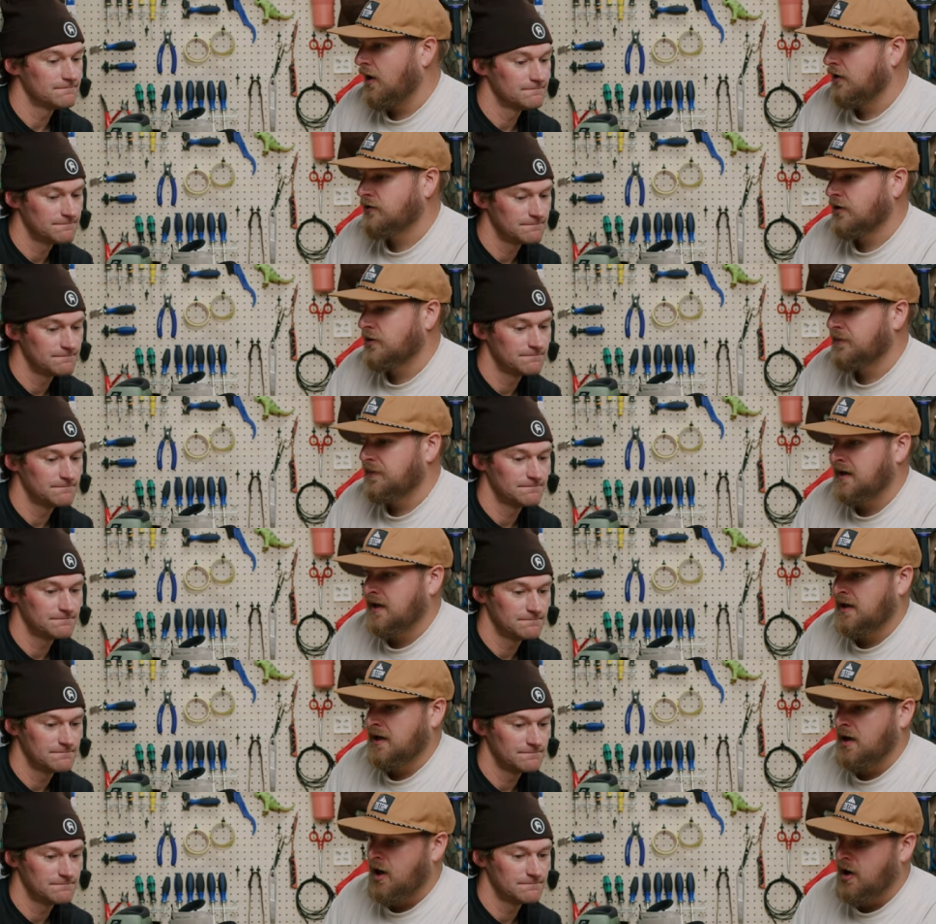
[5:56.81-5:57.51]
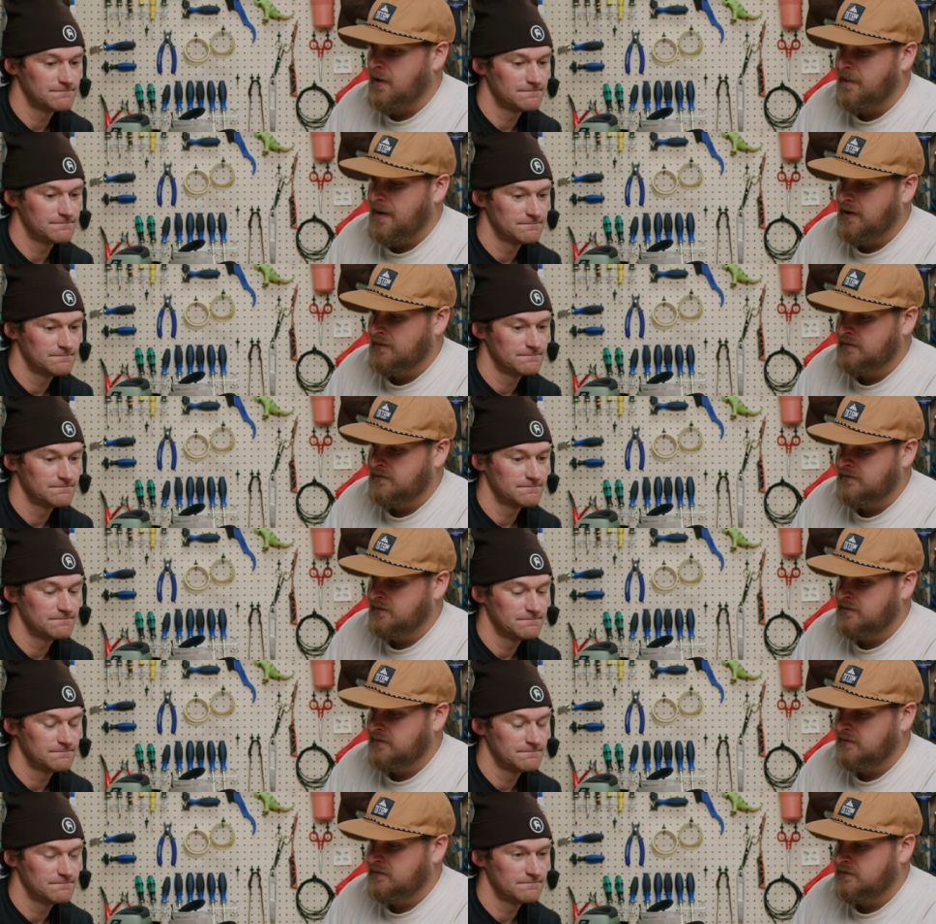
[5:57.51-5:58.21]
Speaker 1: also being an all
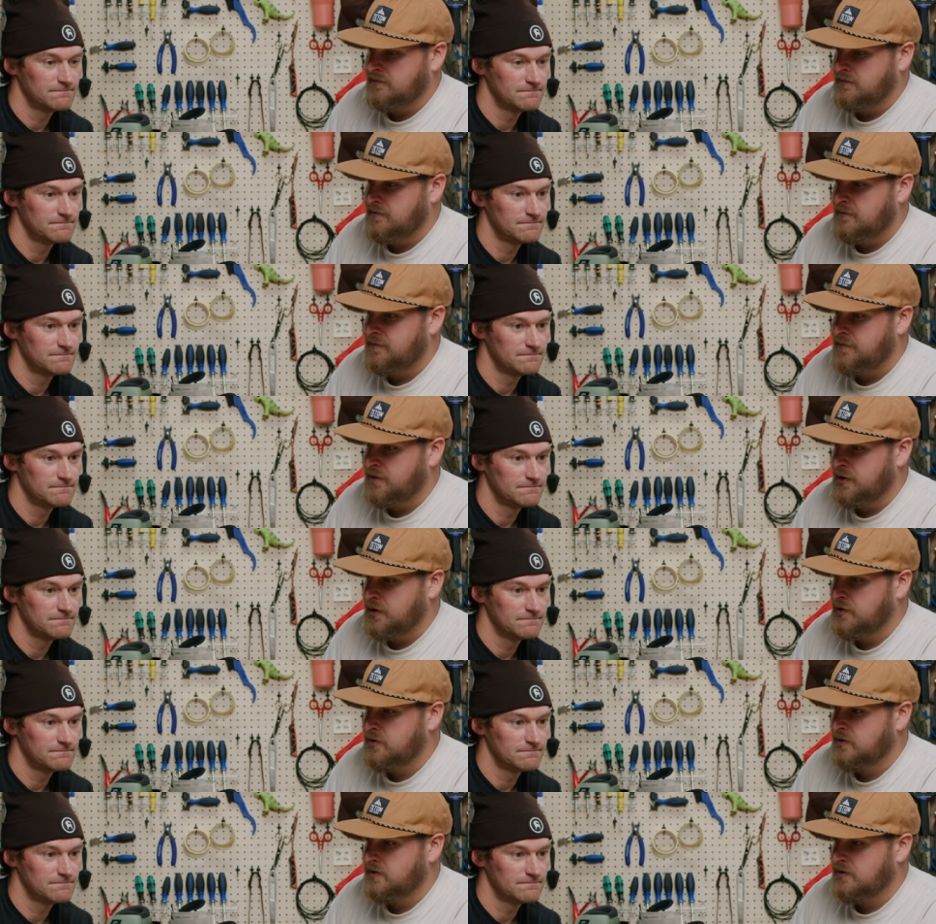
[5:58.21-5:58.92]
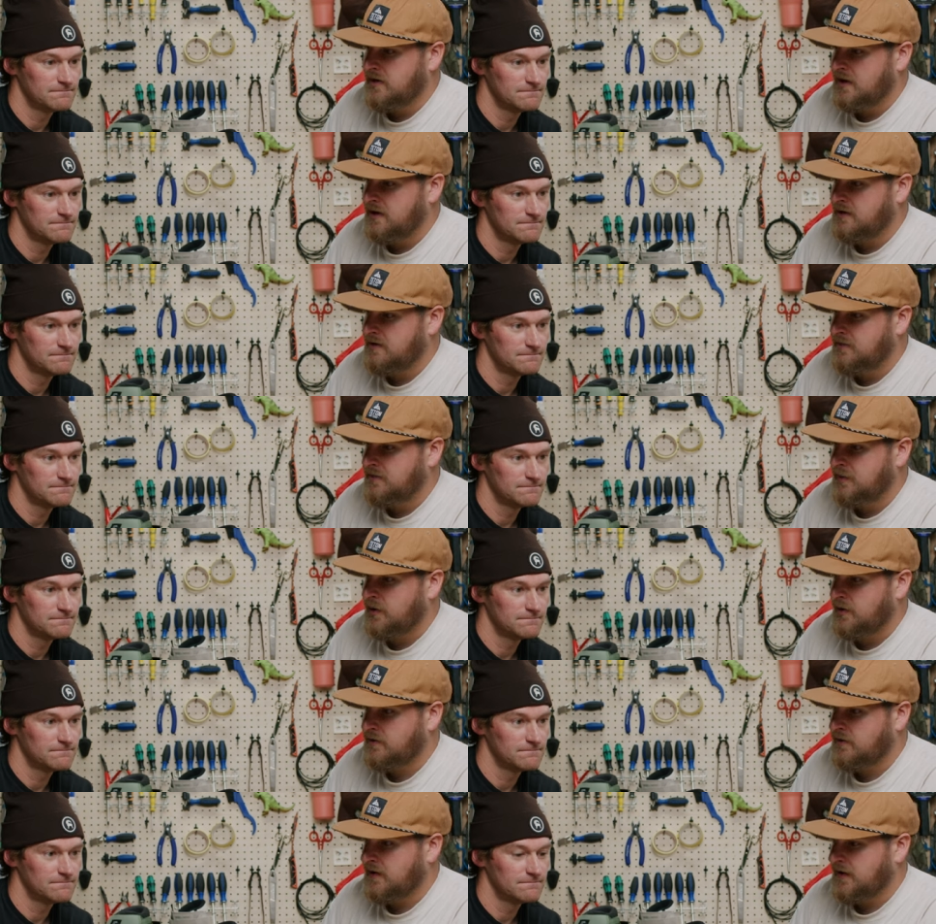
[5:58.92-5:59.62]
mountain boot that's
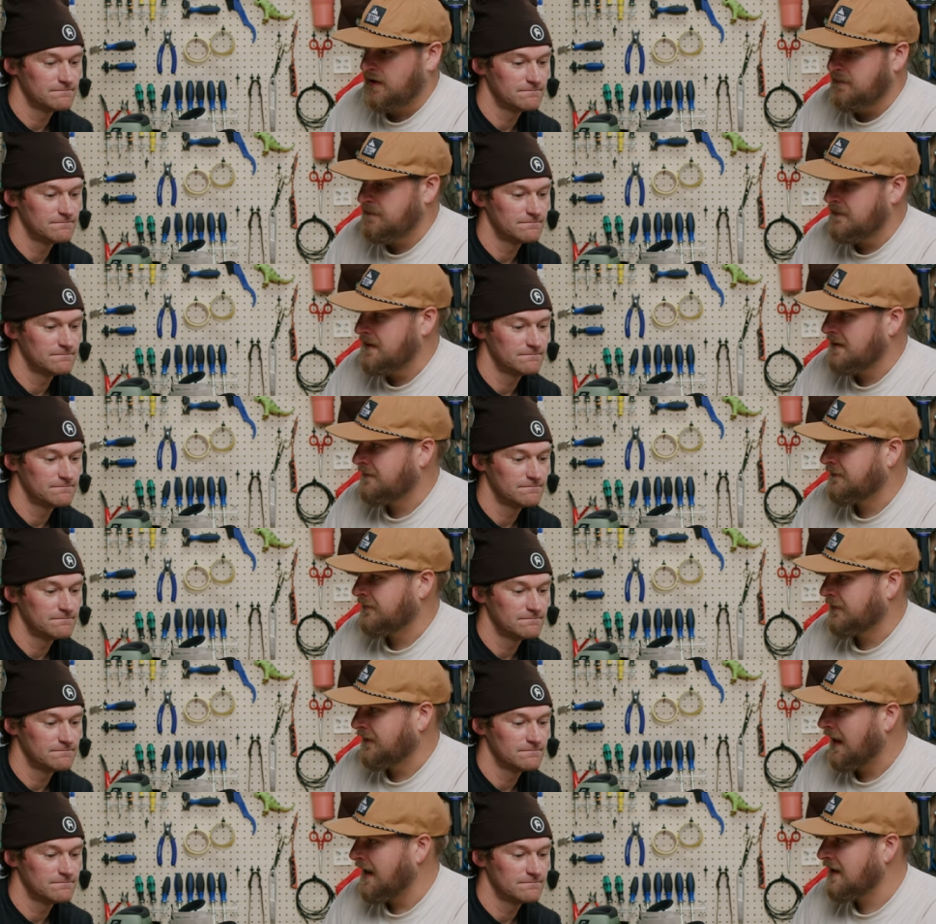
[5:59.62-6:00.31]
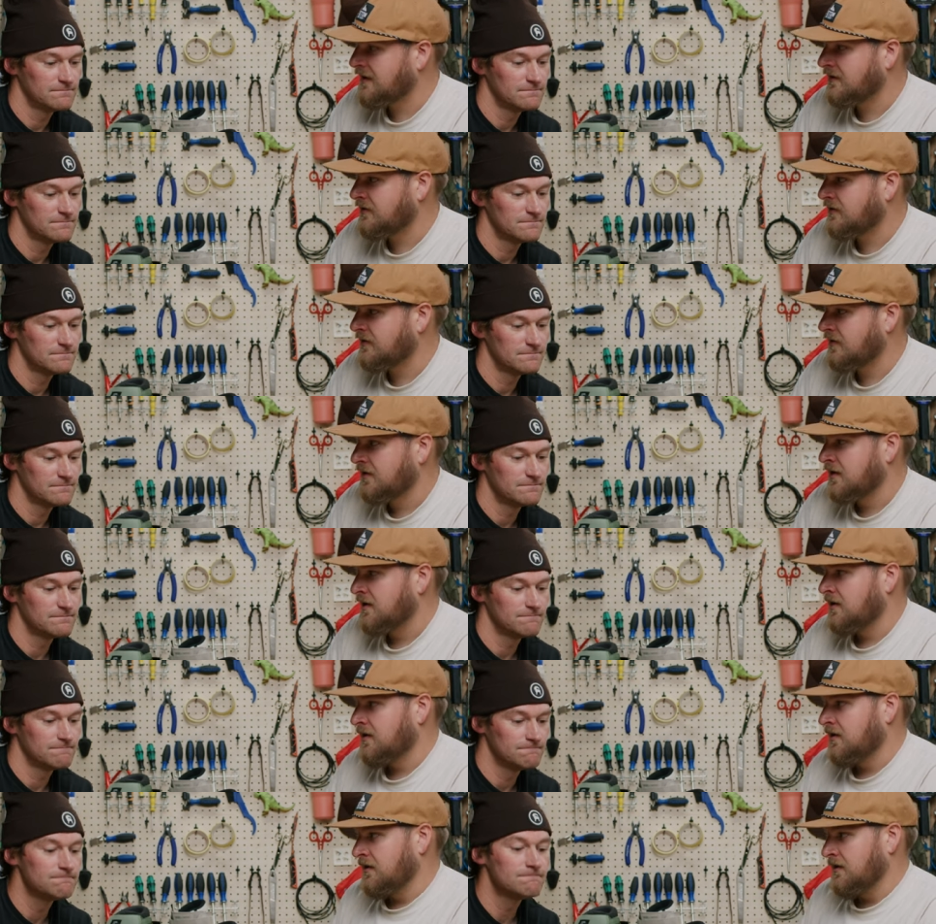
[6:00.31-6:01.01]
more of like a mid flex,
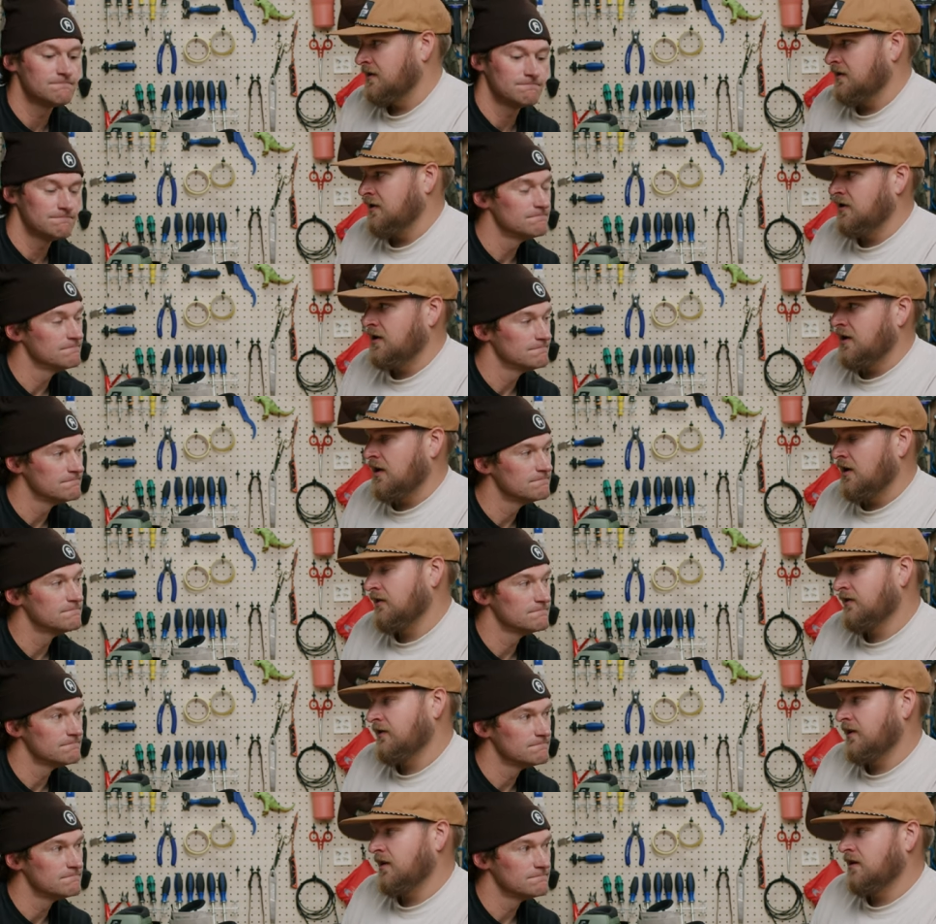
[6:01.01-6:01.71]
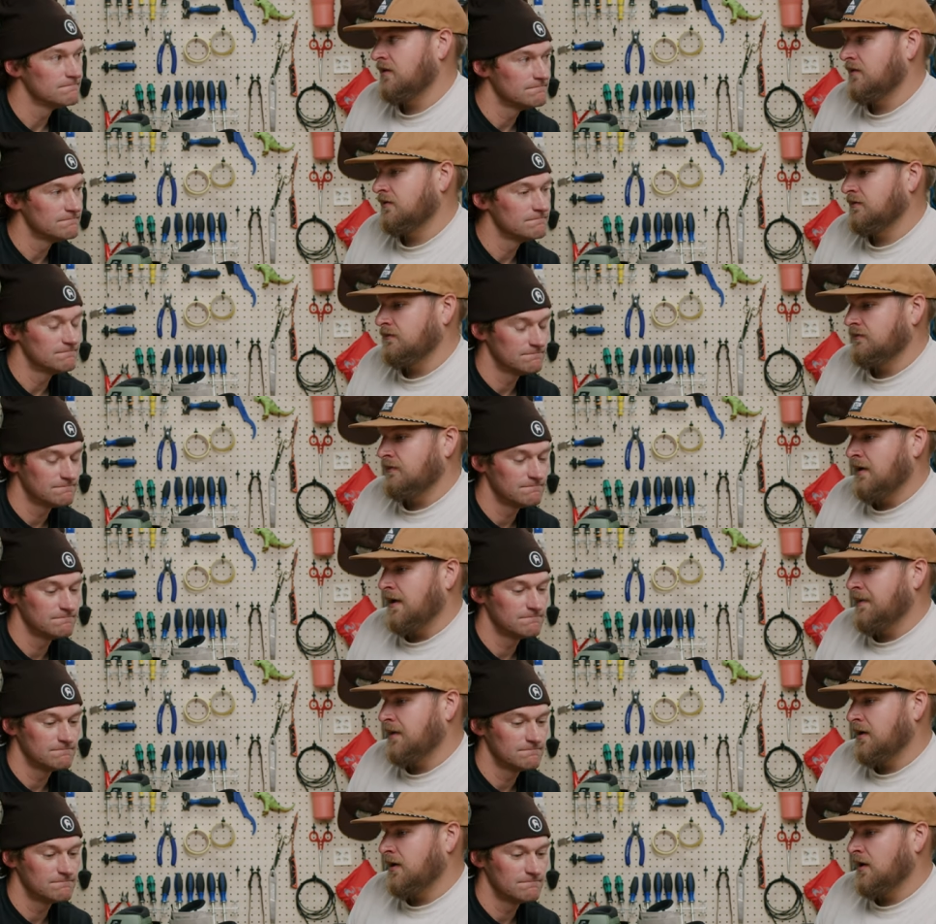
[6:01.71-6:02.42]
mm-hmm. you can also
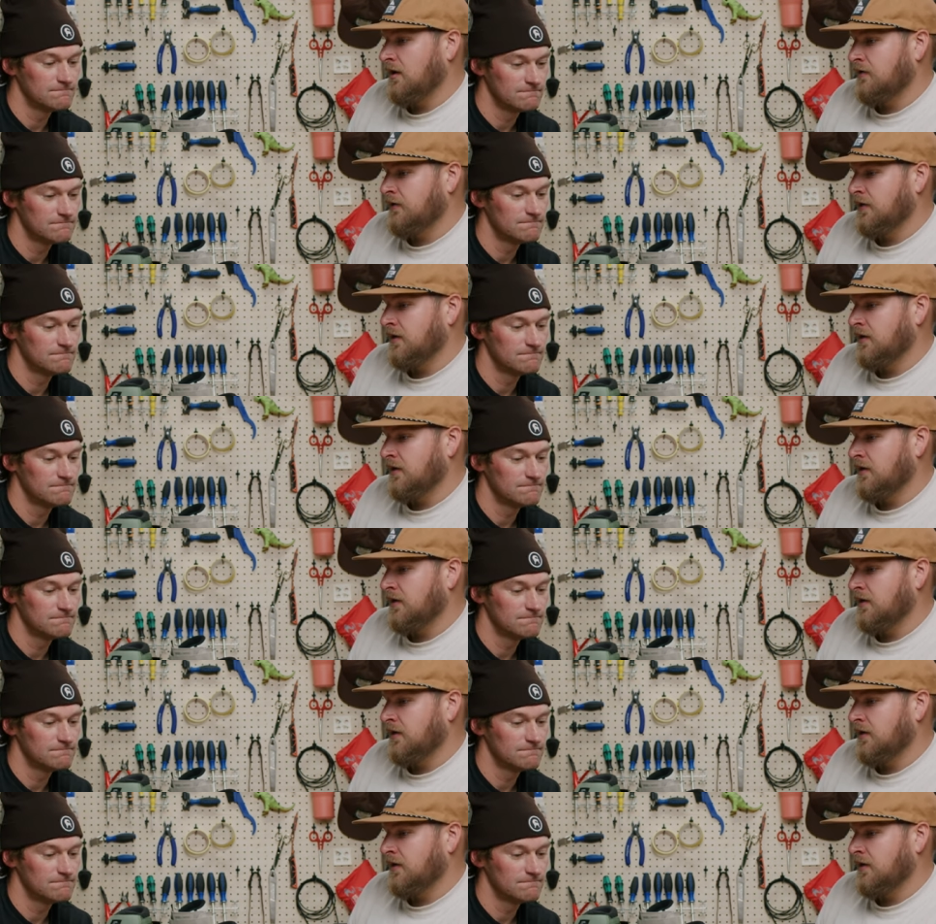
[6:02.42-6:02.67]
maybe go